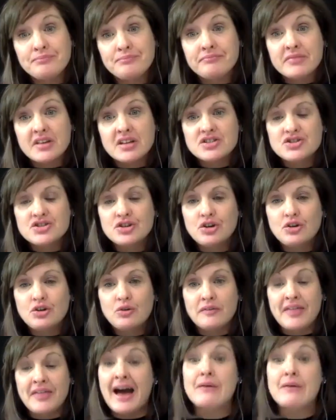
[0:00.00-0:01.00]
So
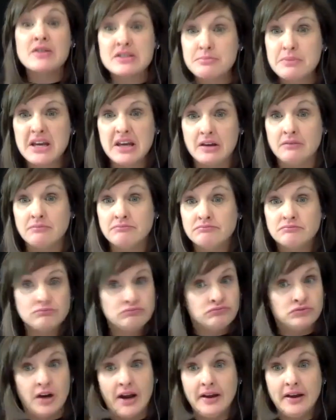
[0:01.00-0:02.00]
that was me.
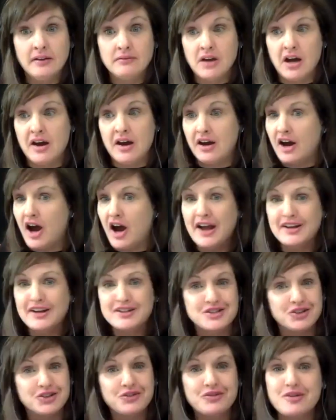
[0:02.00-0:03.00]
Right? I
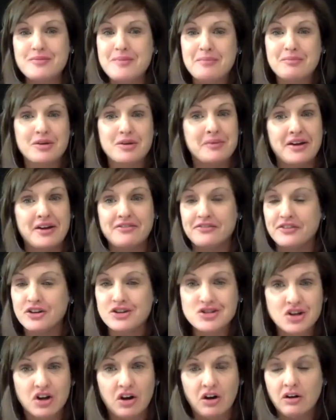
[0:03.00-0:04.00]
still remember my first
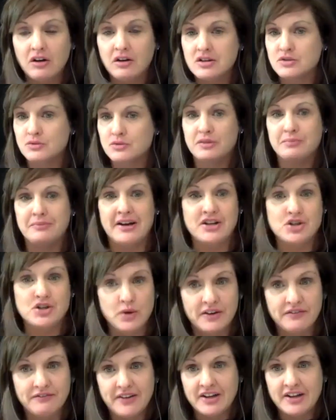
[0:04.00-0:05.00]
calls with my joint
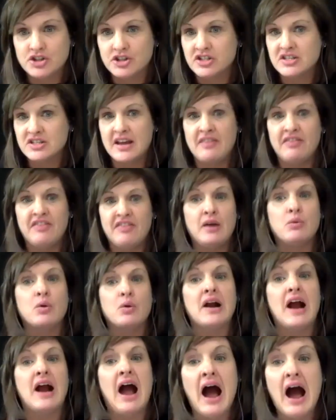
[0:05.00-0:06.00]
ventures, and they were
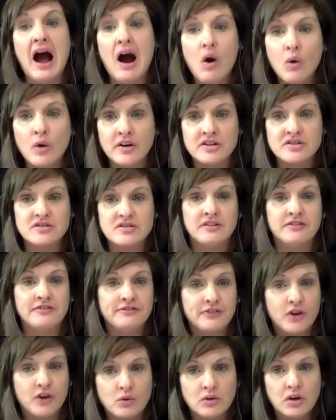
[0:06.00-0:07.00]
hours of
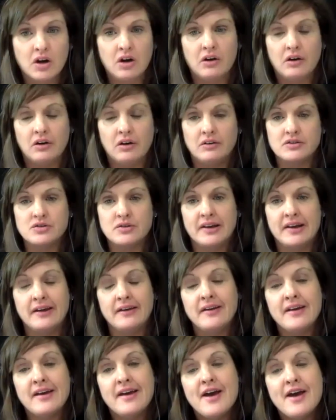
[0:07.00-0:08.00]
phone calls. Okay.
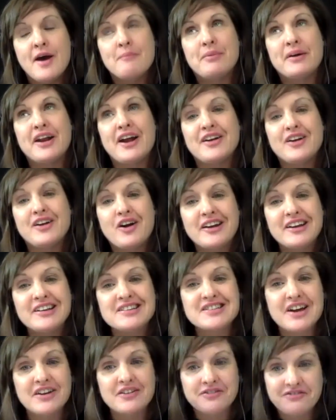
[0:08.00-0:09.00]
But I'd already
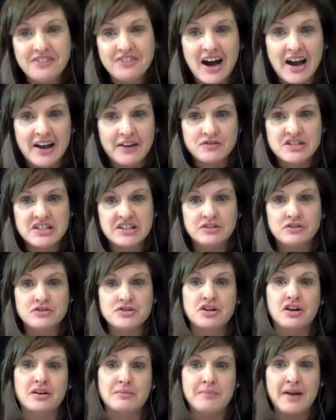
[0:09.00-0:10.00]
done 5 deals
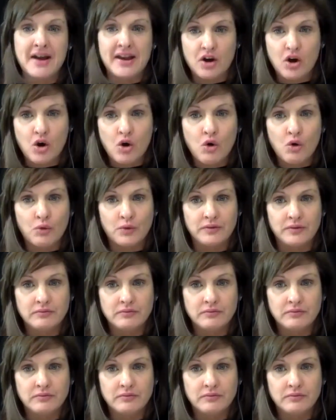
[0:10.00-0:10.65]
on my own.